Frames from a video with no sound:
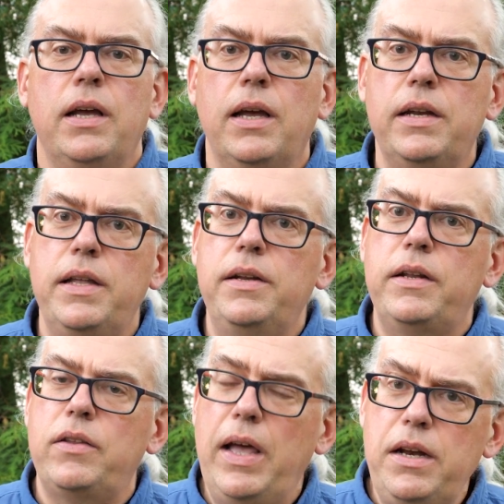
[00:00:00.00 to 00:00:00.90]
And
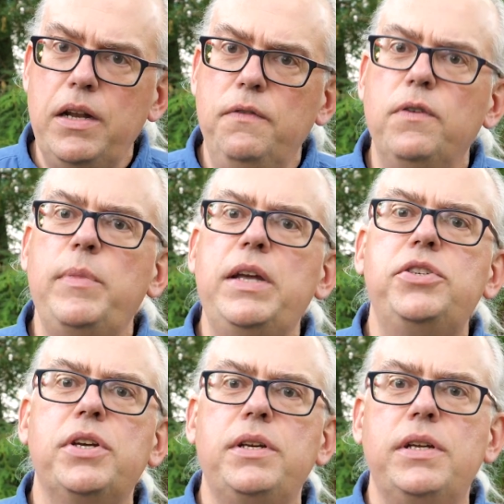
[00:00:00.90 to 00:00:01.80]
then that
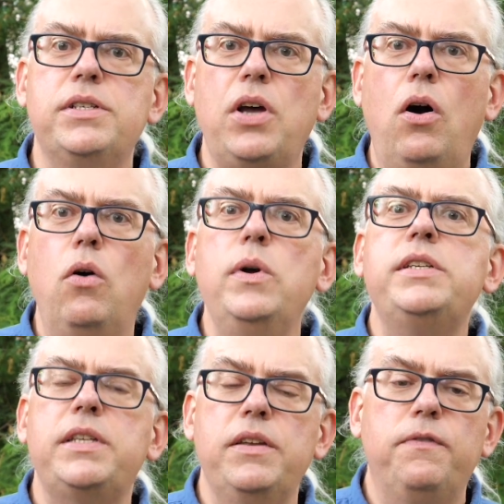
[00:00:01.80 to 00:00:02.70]
information is
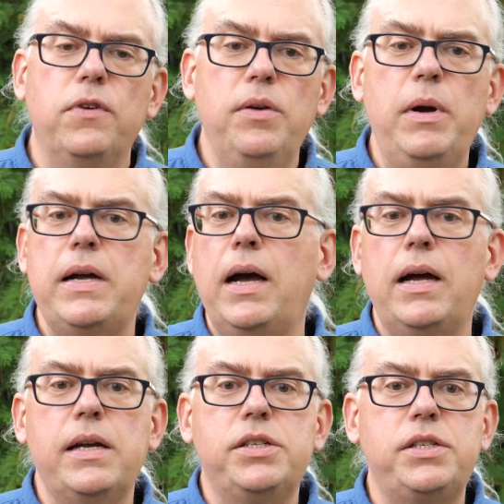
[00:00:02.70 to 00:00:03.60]
always in front of my
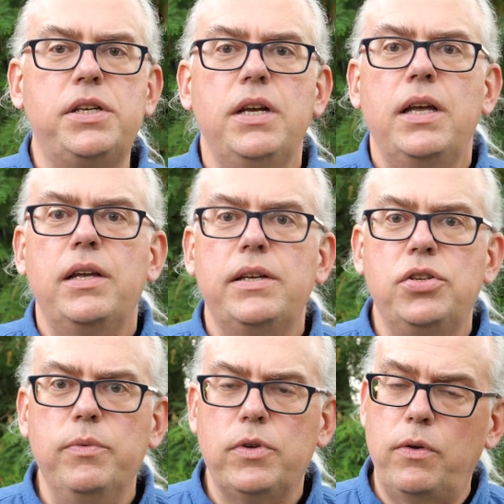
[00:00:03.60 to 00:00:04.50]
eyes
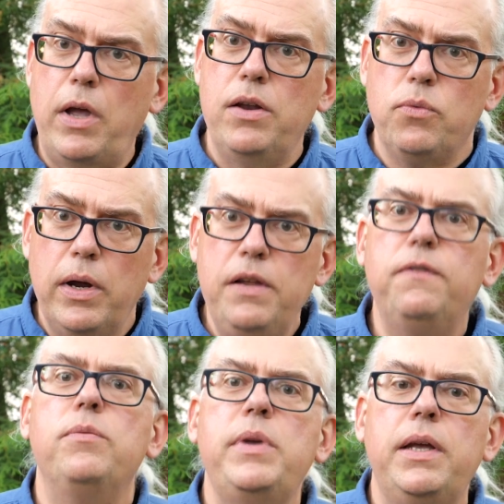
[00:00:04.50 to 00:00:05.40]
to, and ready
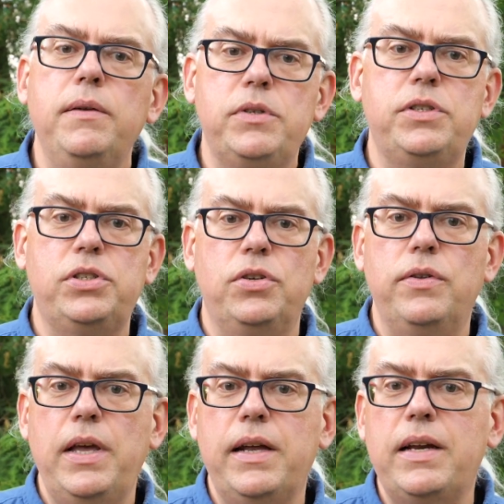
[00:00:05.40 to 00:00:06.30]
for me
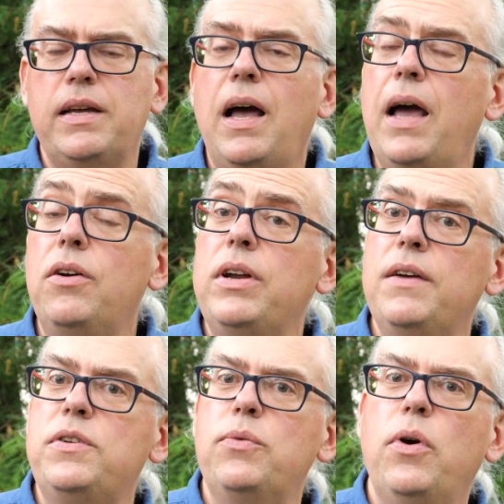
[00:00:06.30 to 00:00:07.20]
so that I don't
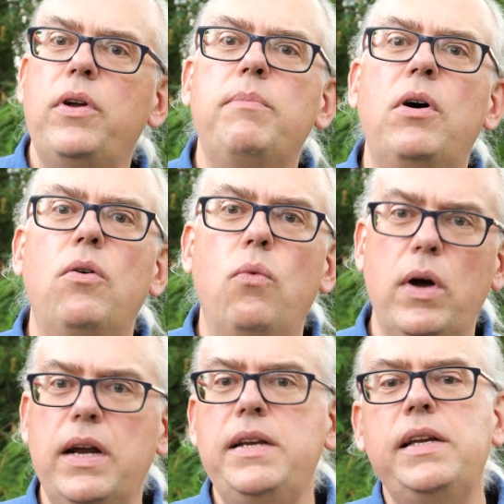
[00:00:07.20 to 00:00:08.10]
have to worry about
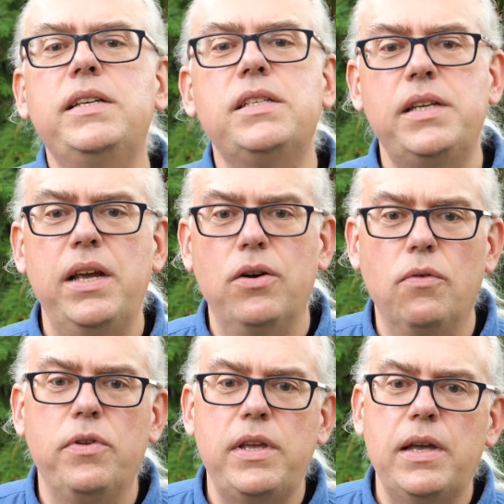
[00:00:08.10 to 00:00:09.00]
what I need to say
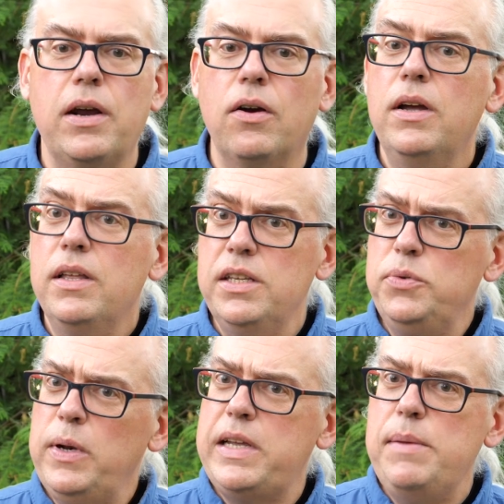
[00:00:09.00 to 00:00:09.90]
over the air.
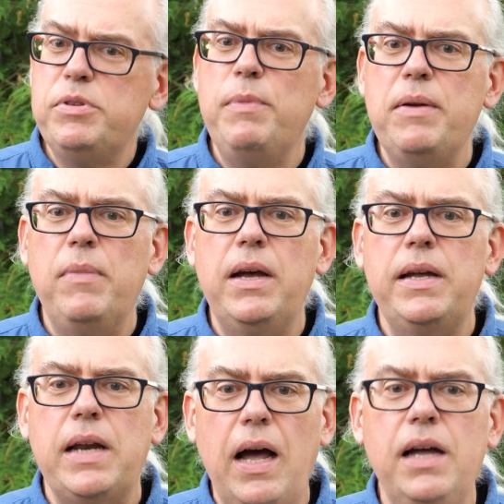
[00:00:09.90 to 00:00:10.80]
This really keeps my
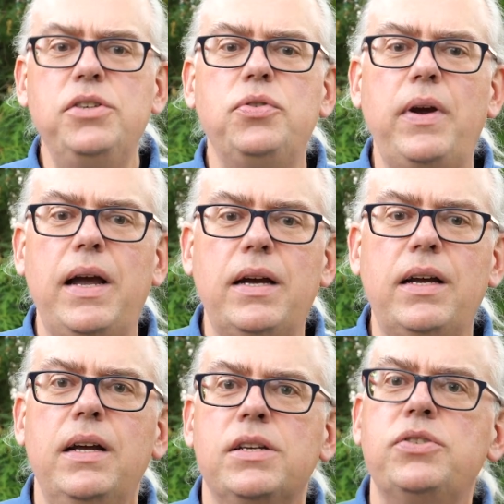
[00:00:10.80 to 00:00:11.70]
mind on
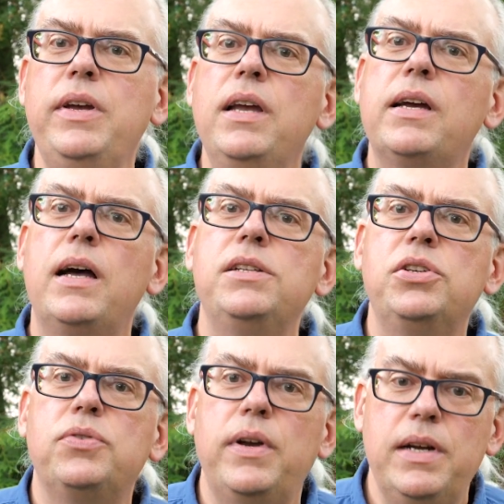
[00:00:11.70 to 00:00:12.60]
track so I can
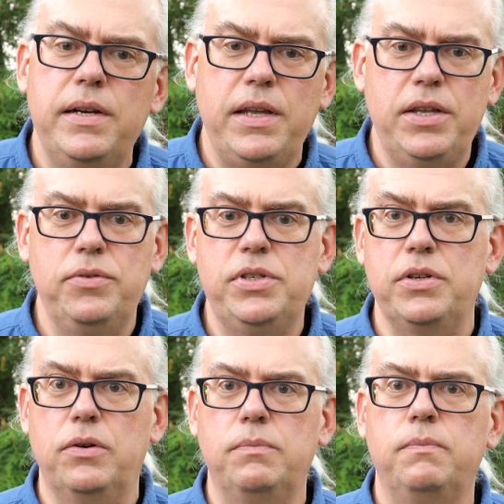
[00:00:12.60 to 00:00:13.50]
concentrate on the
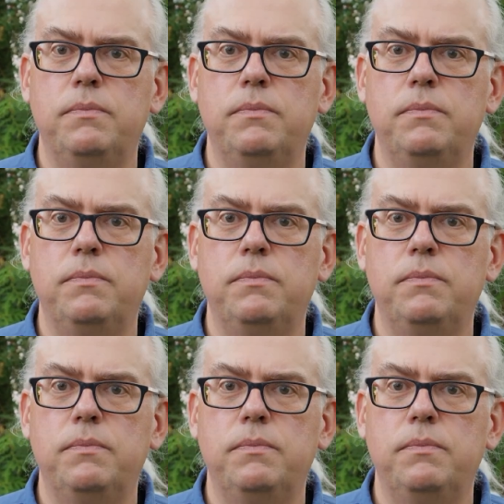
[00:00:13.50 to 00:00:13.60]
QSO.